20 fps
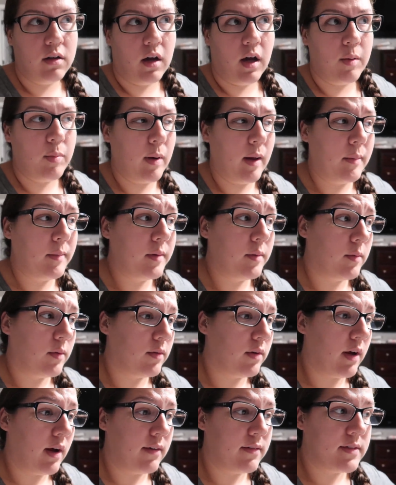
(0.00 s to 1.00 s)
I probably
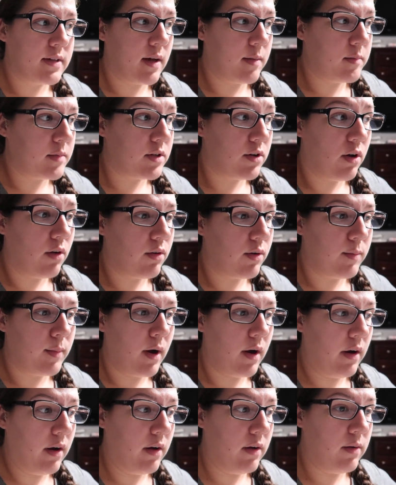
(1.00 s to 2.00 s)
won't have time to go
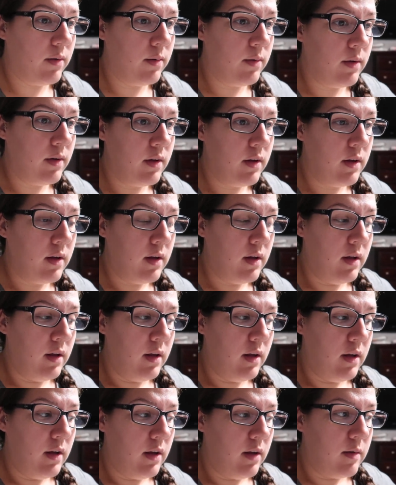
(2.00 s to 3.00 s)
tomorrow.
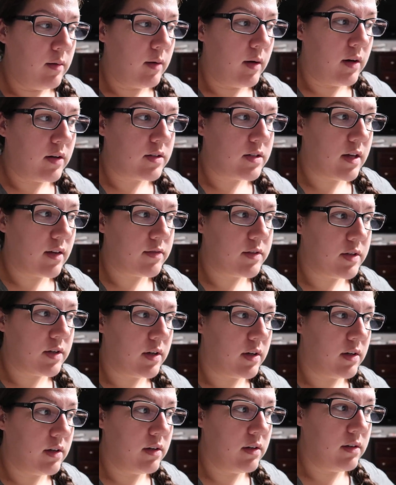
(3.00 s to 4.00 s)
I'll just have
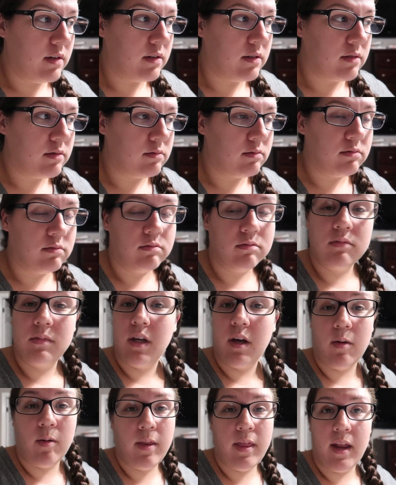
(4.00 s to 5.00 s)
to
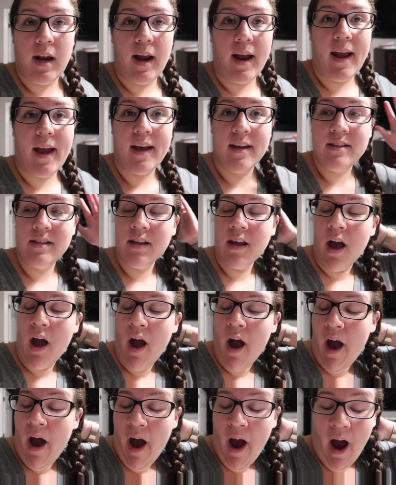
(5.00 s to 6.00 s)
deal with it, I guess.
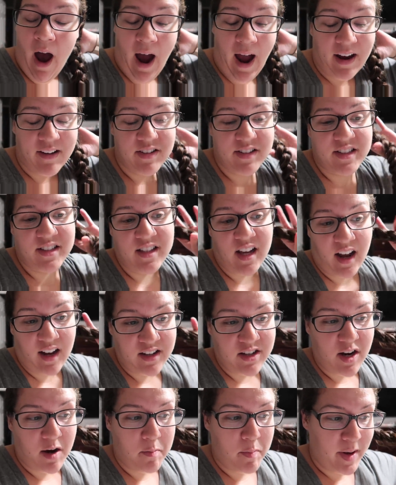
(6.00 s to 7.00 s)
I have
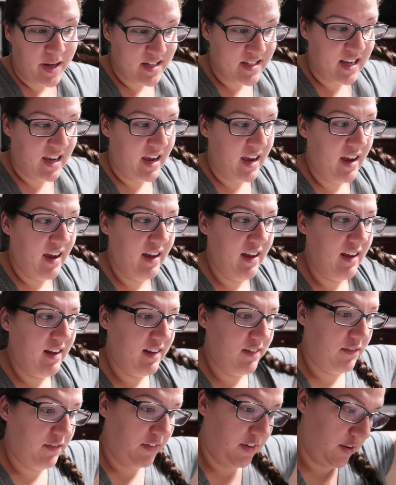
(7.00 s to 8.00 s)
such a busy
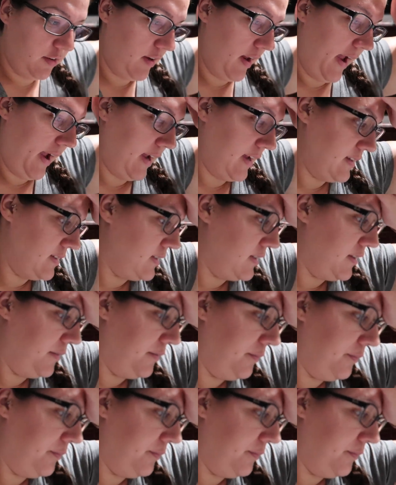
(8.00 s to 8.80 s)
few days.